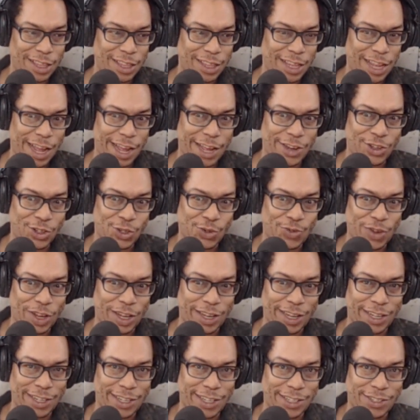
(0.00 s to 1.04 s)
I just felt
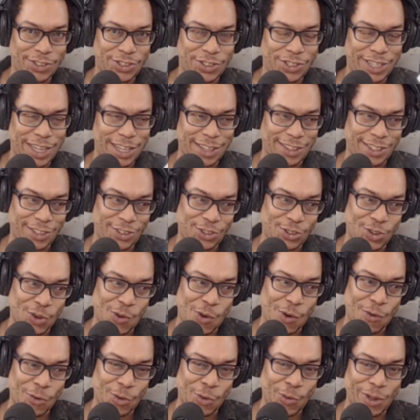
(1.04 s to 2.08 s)
like, let's just get this show
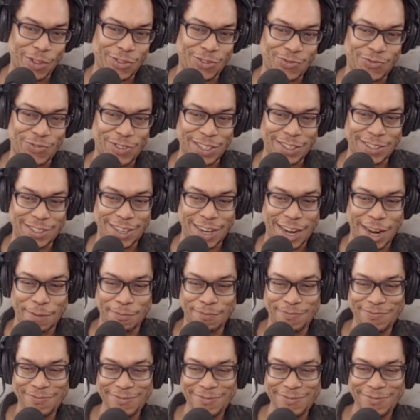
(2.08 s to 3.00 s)
over with this time.